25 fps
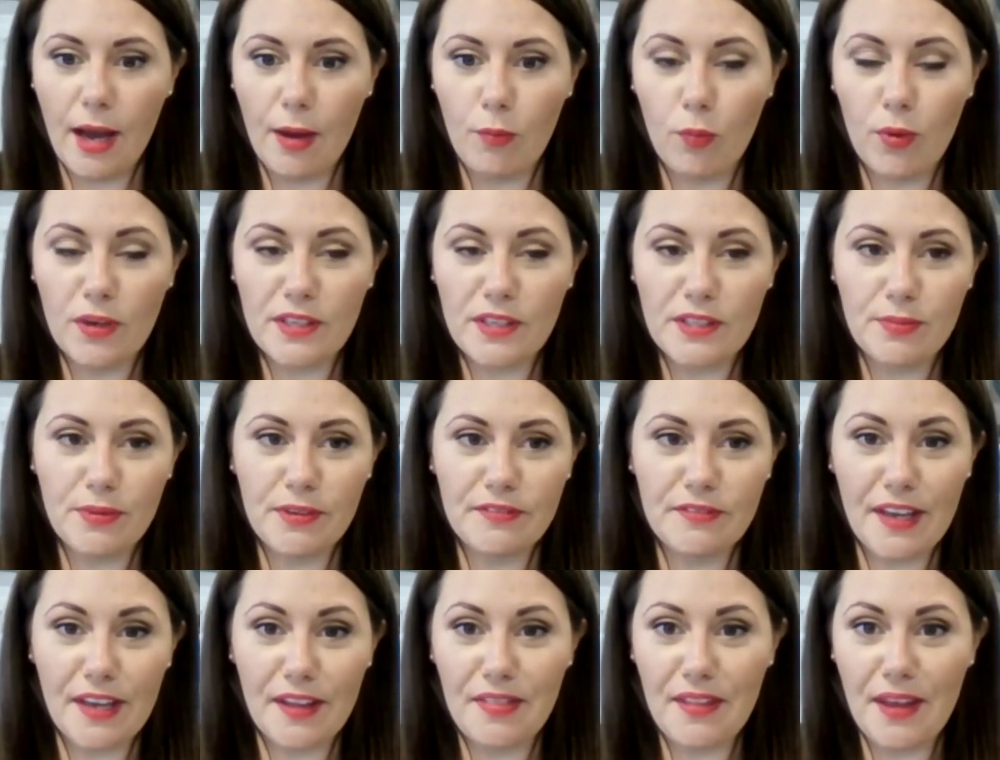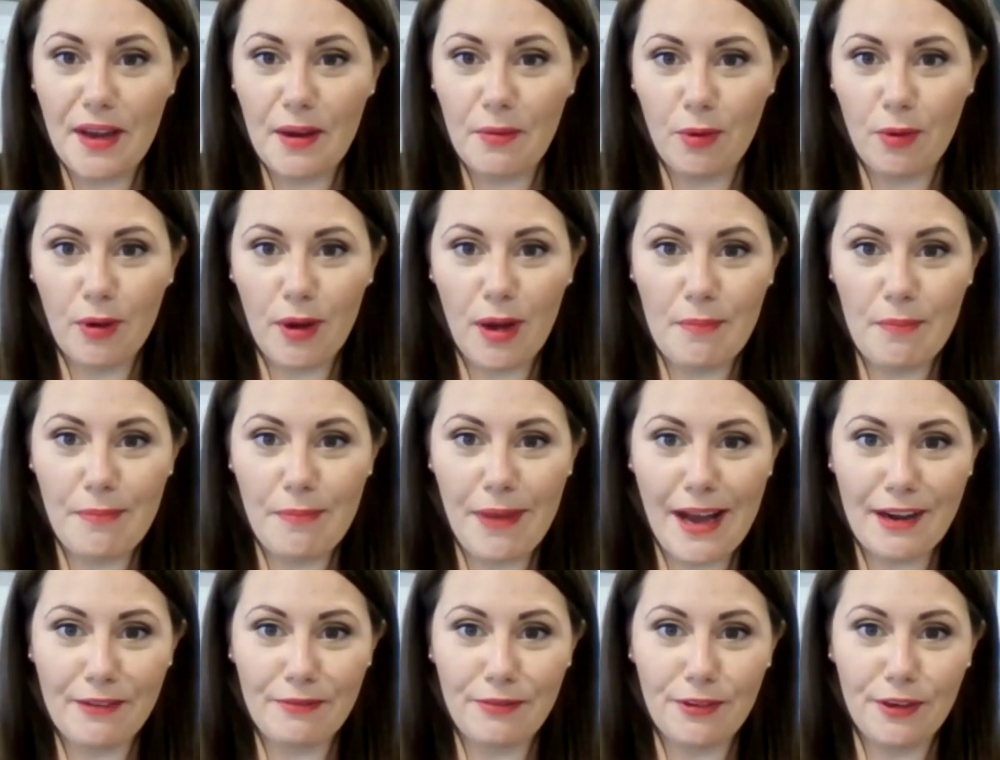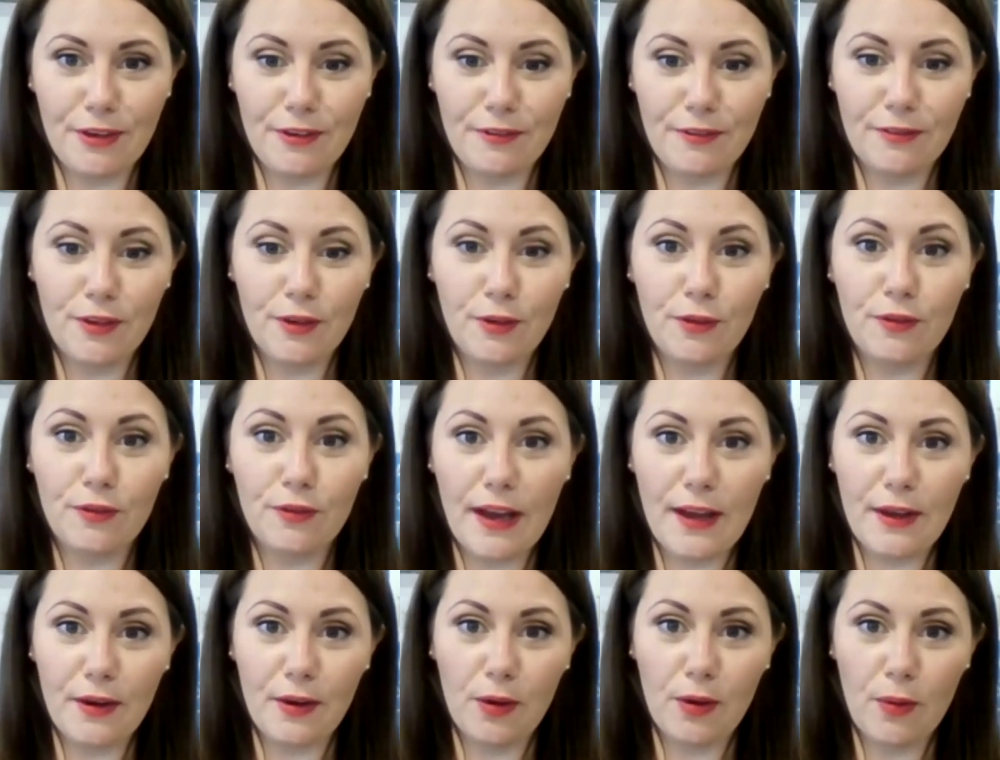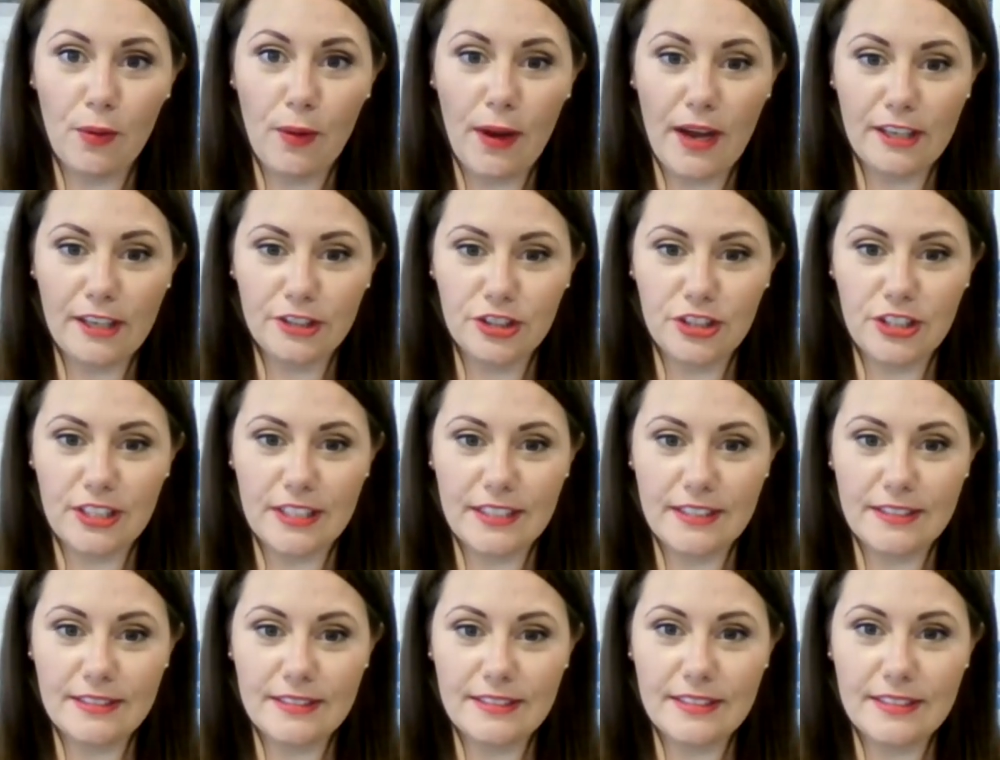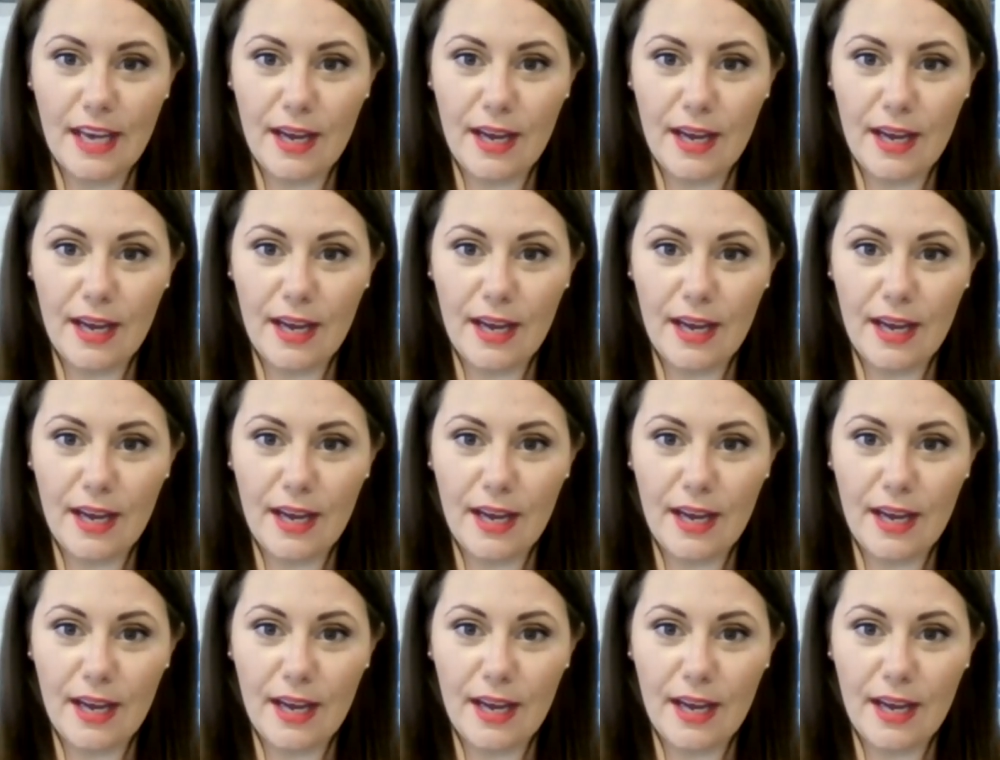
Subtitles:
Once we've done that, we'll come back for a few final questions,